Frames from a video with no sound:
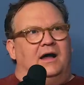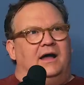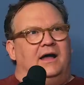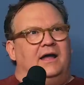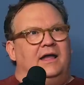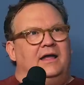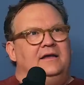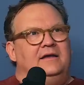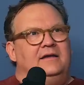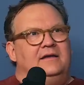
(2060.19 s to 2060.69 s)

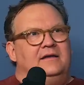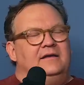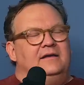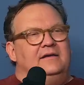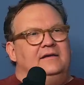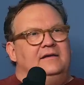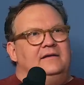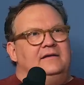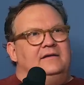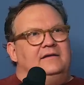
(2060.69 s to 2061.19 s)
I
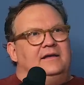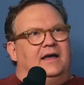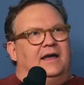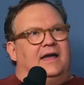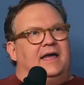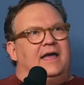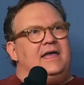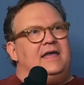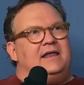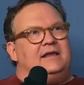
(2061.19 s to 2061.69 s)

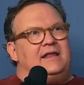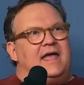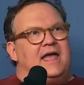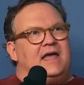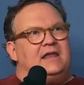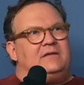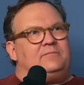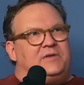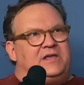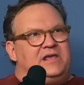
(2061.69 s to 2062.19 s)

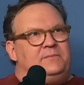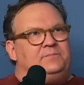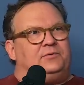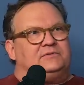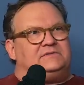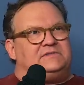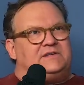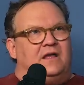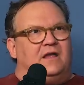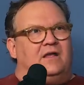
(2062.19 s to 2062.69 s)
had
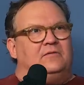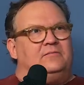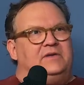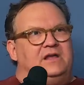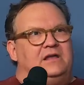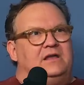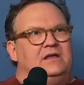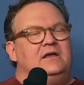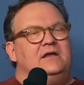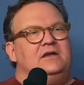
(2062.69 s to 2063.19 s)
people tell
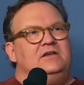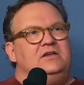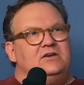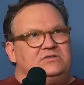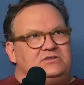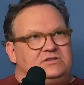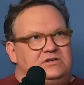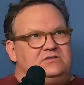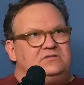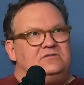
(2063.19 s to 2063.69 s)
me,
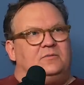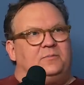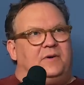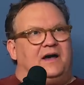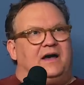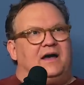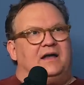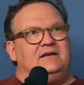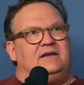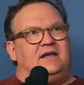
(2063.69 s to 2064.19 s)
you should do a
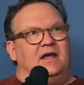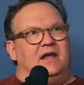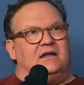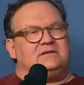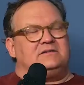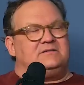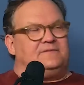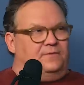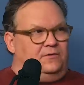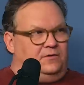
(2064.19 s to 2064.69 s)

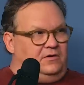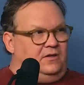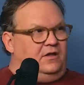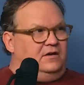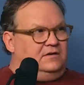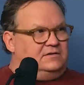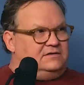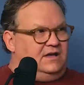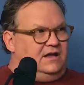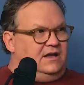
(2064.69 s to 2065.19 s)
podcast for a
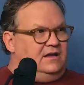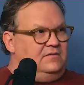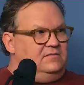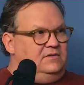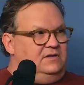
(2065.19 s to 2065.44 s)
long time.